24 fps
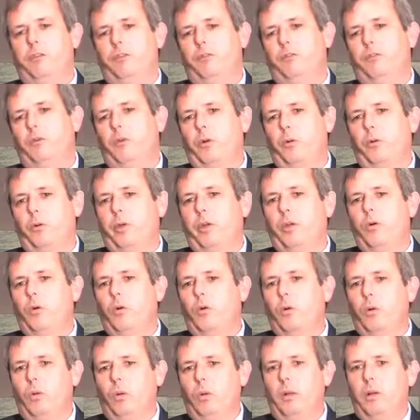of what we
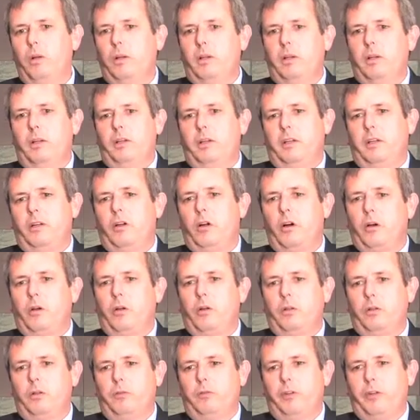call
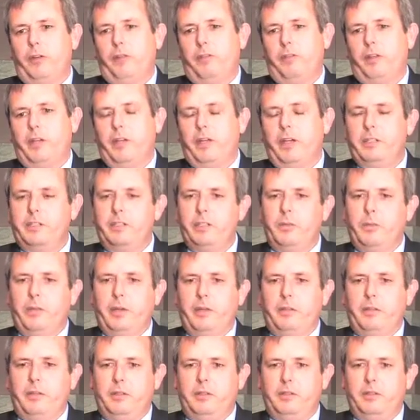cardholder verification
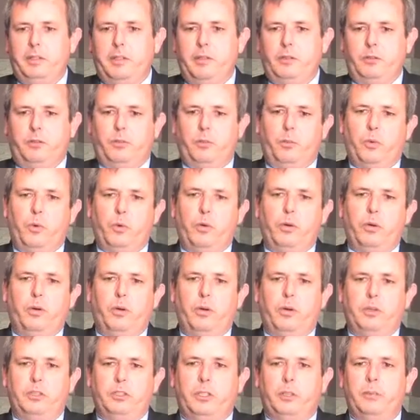methods that are supported
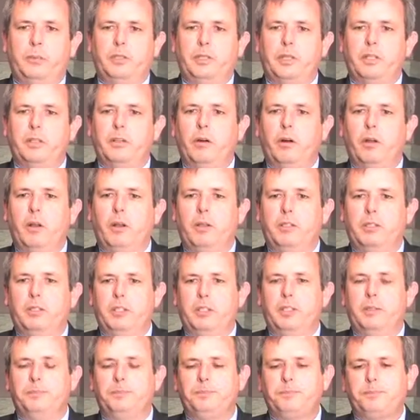on chip
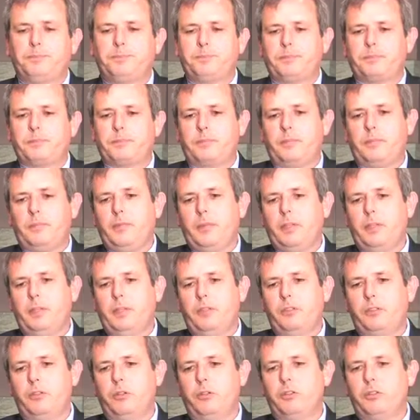technology.
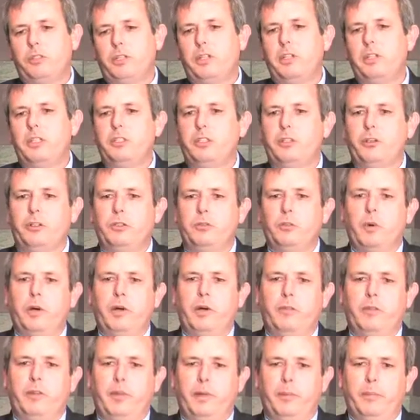So signature is
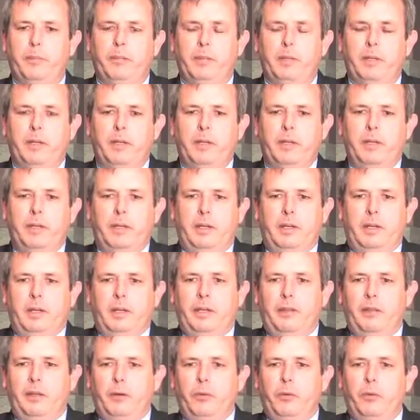one of them,
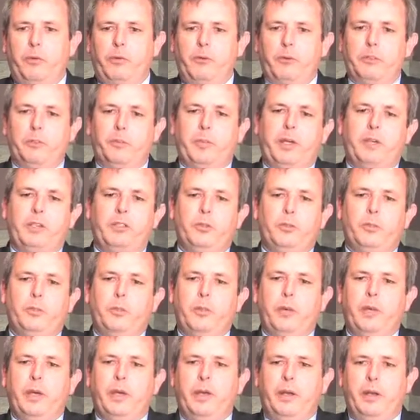and then with respect to
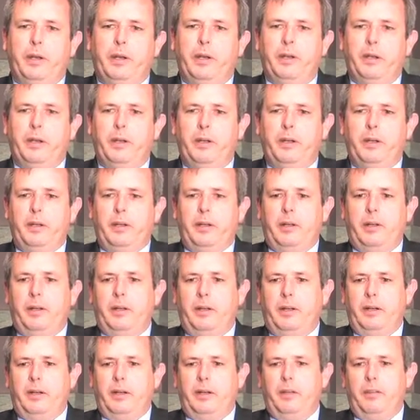PIN,
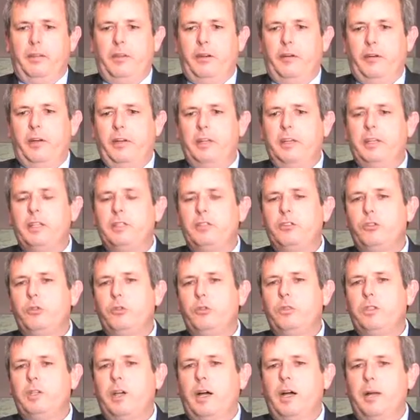there are at least
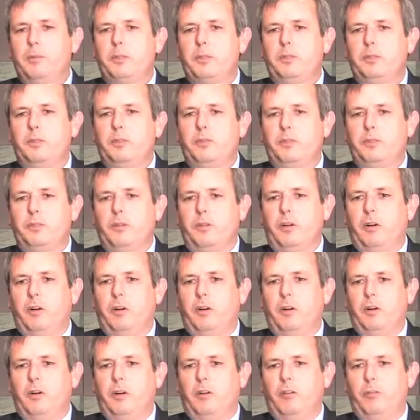two types
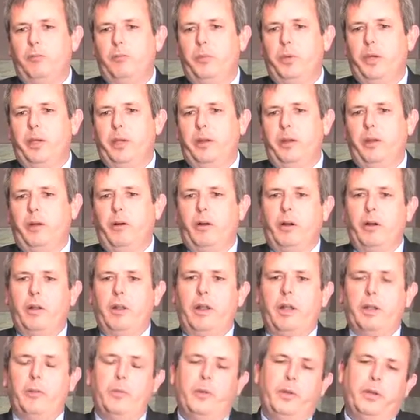of PIN,
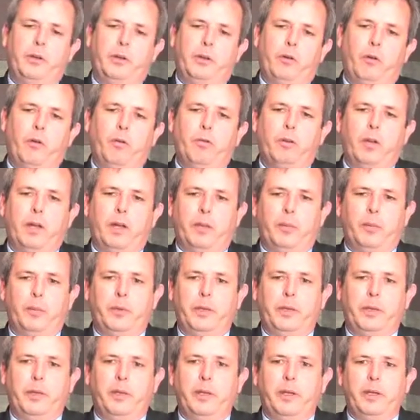online PIN and offline
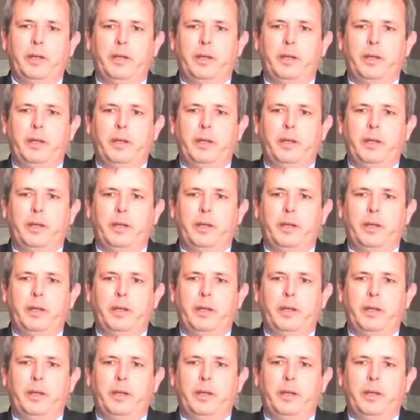PIN.